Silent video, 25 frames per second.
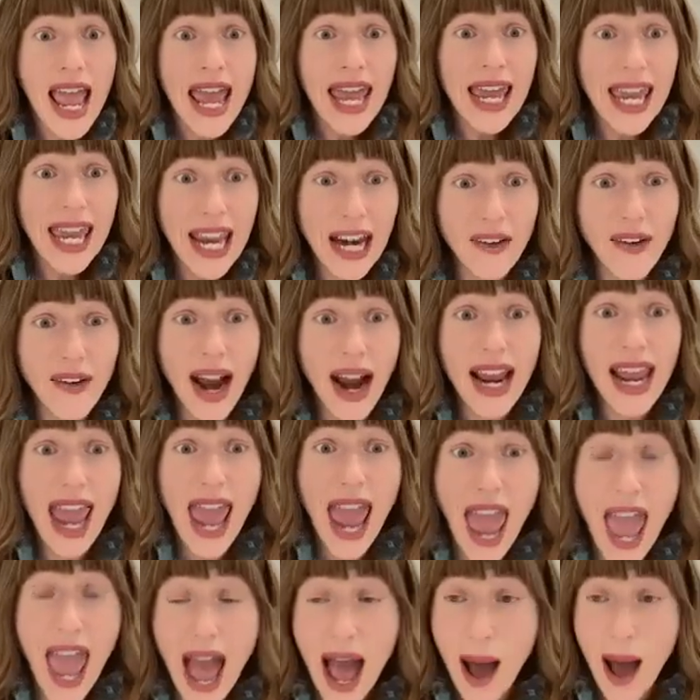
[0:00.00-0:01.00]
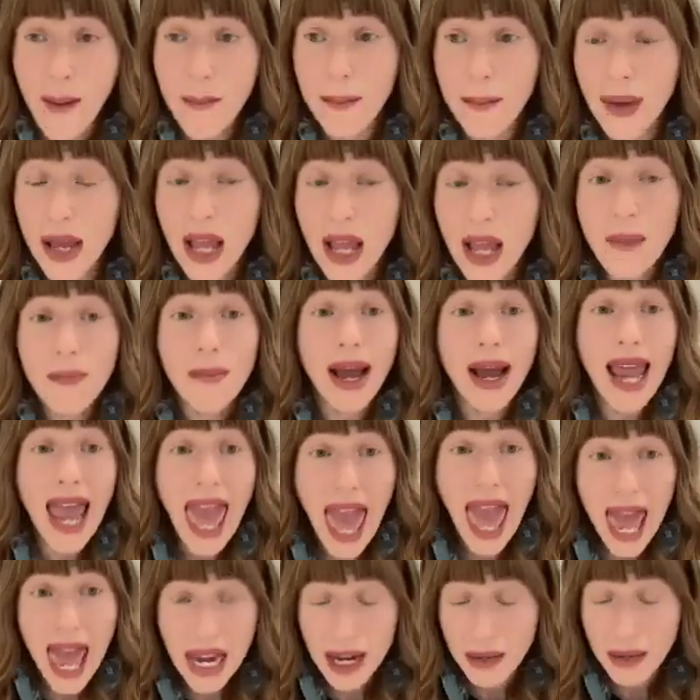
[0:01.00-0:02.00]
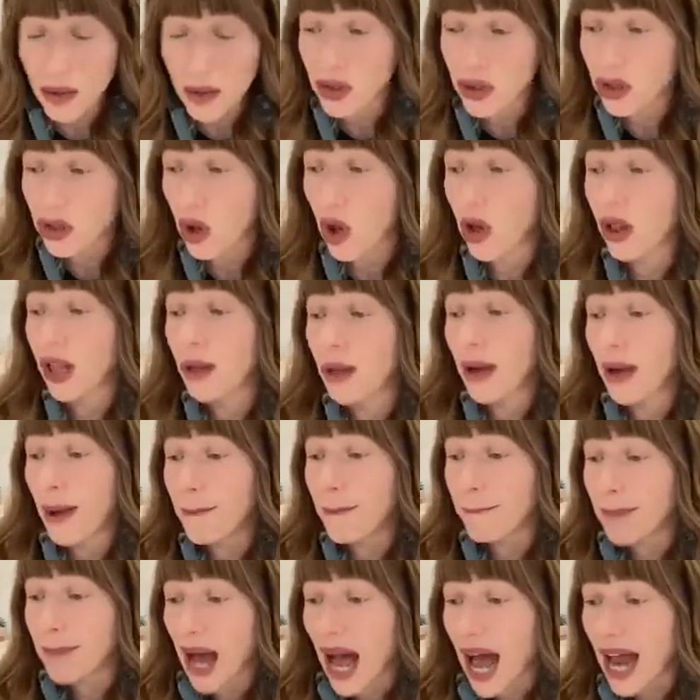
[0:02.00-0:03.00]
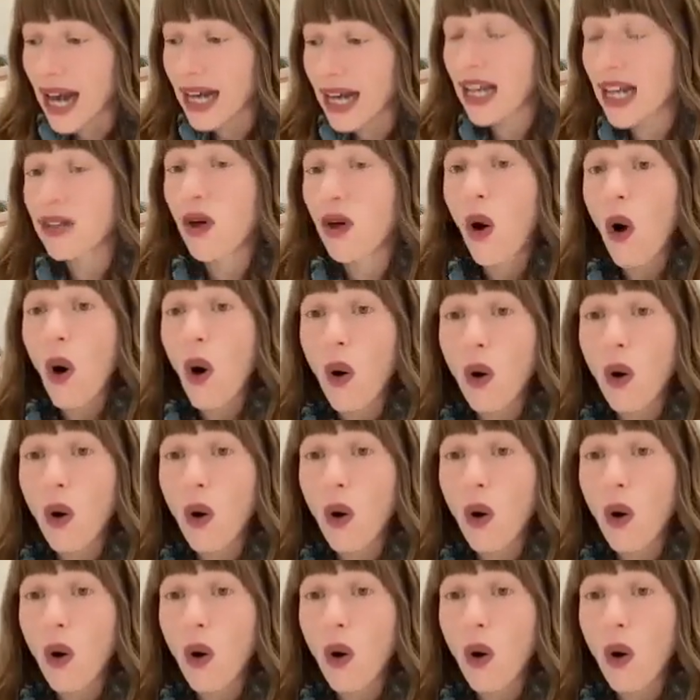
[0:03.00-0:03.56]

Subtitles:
Here I am. My animal soul and my body is